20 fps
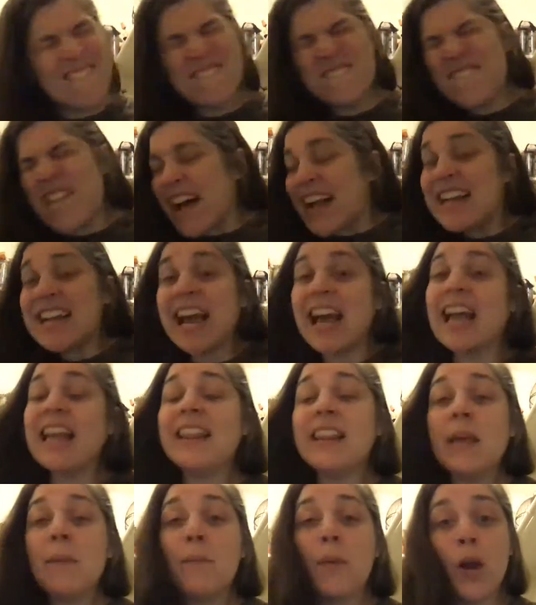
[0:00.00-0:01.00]

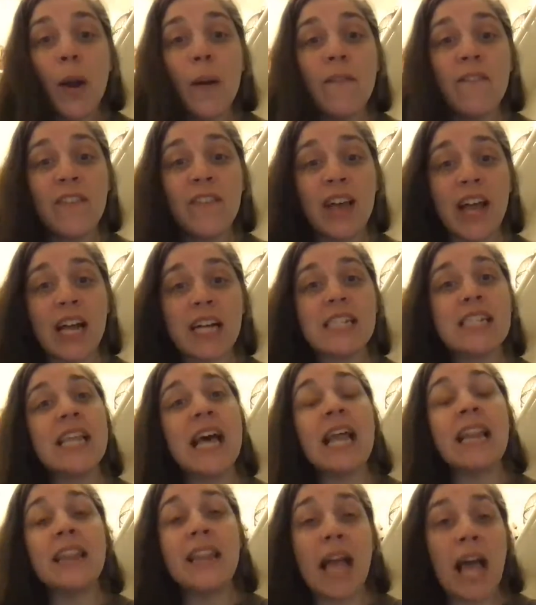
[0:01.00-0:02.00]
finitely perfect
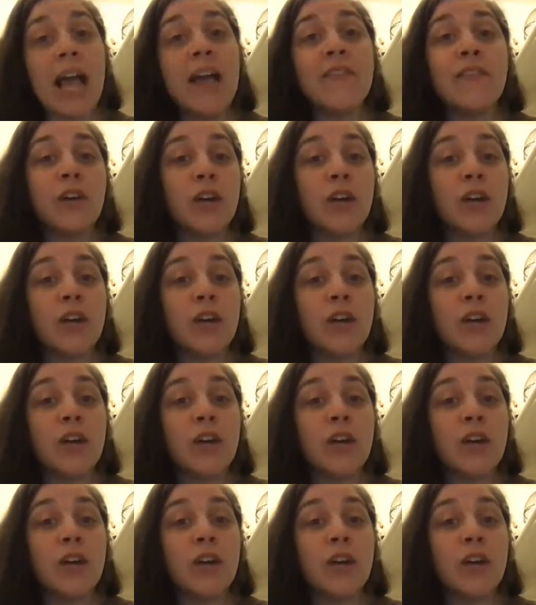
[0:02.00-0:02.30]
that life